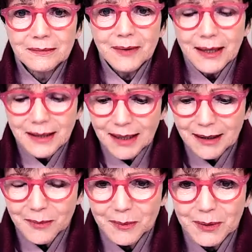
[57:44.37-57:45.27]
That's
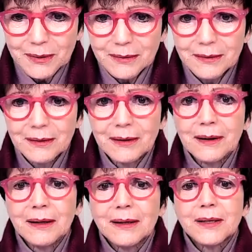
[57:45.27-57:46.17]
admirable.
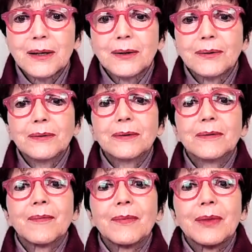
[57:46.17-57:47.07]
So
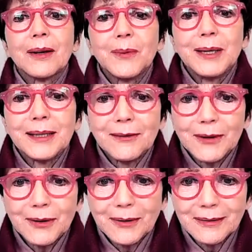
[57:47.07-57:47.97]
we leave
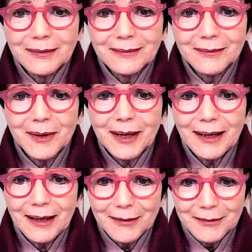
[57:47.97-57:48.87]
you with our
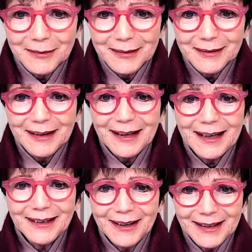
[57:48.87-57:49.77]
love, our
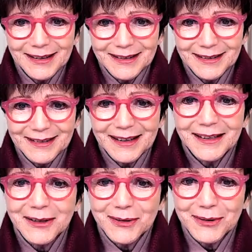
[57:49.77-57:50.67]
light, and
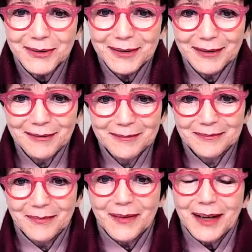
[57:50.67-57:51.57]
our truth.
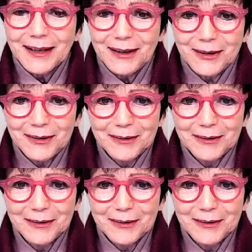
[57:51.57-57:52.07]
Thank you.